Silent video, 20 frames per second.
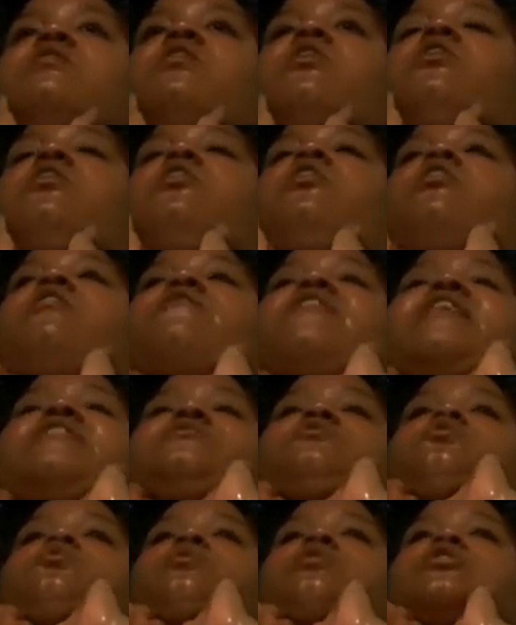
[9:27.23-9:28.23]
All that's
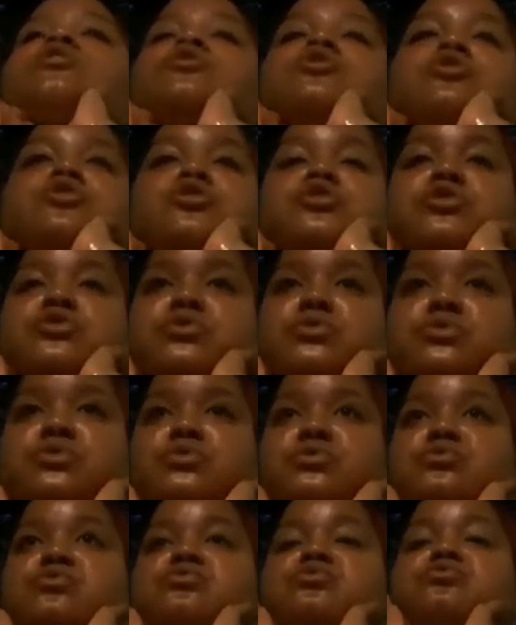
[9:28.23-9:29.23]
going to
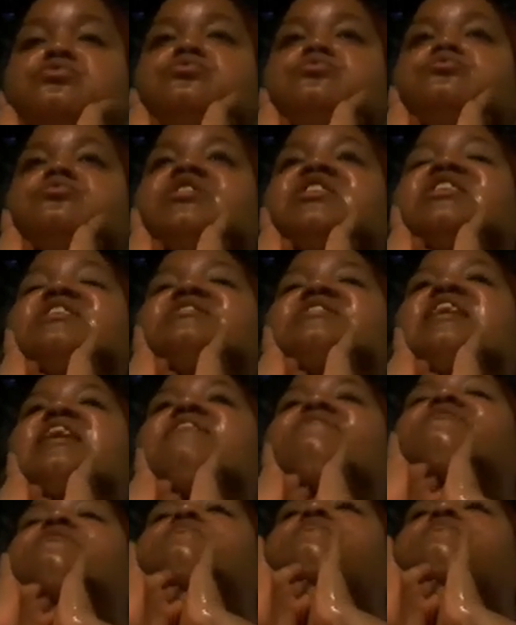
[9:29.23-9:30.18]
do is have them